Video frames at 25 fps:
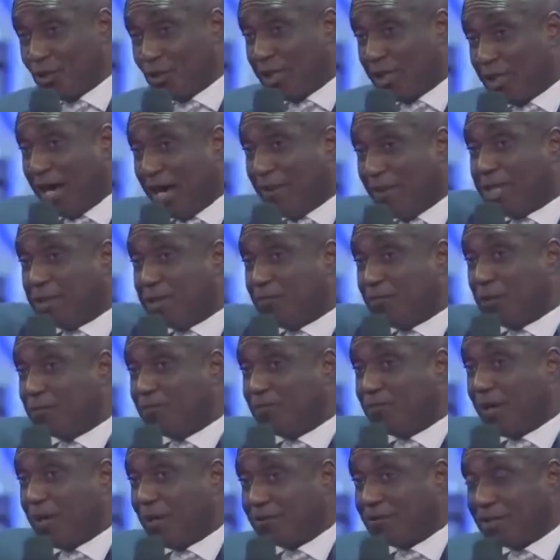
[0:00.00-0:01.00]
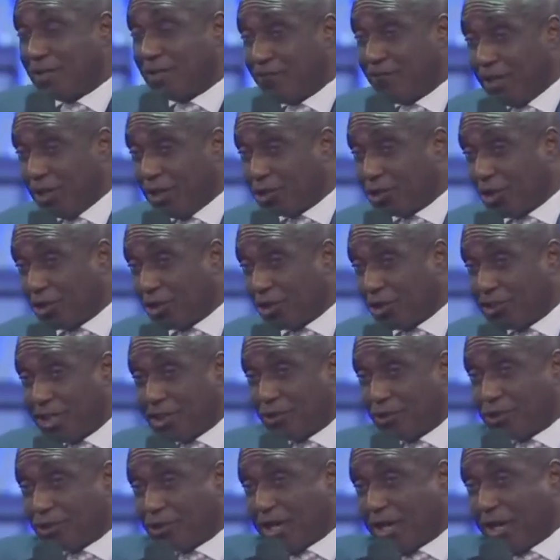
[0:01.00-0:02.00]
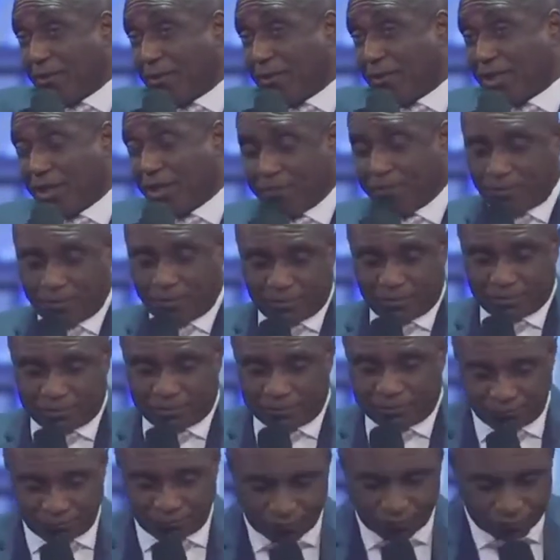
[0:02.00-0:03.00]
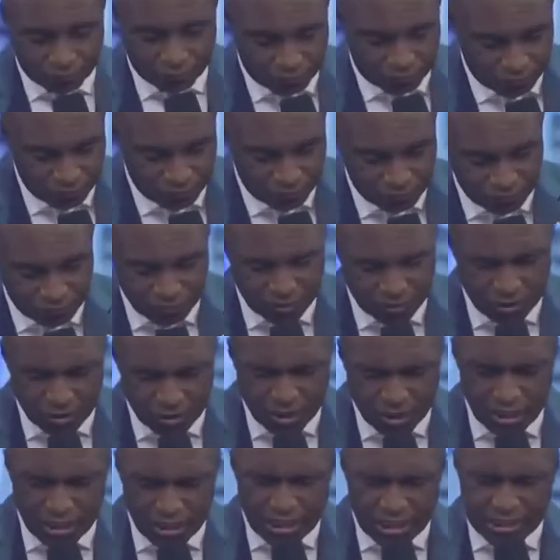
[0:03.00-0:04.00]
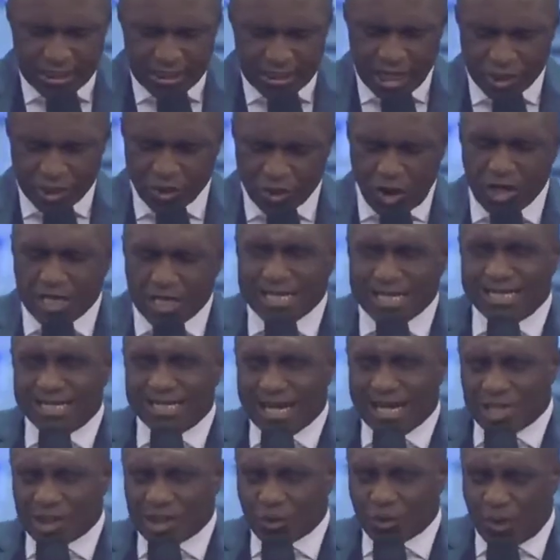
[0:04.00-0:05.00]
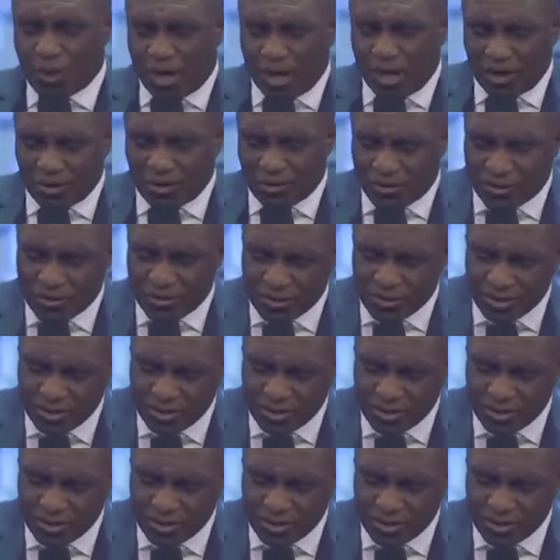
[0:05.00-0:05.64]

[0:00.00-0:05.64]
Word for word: Do you know that man is prosperous? Even in church now, they will talk about other people. They don't create wealth.